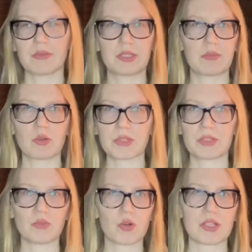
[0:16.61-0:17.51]
The
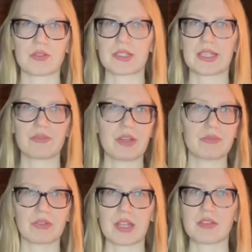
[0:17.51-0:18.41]
Brompton Immortals, the
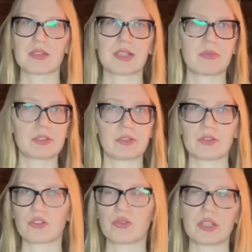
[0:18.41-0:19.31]
Irreverents,
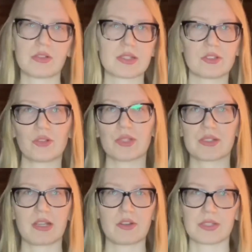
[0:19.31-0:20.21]
Emeralds, Royals, and all
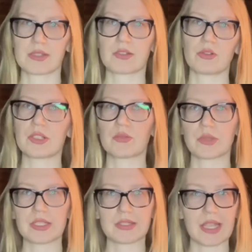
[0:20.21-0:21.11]
these HARRODS exclusive,
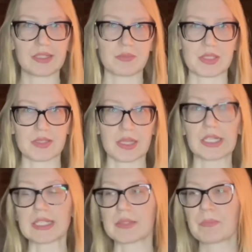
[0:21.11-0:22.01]
we take them
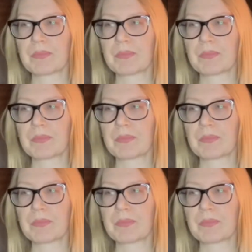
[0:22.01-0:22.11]
aside.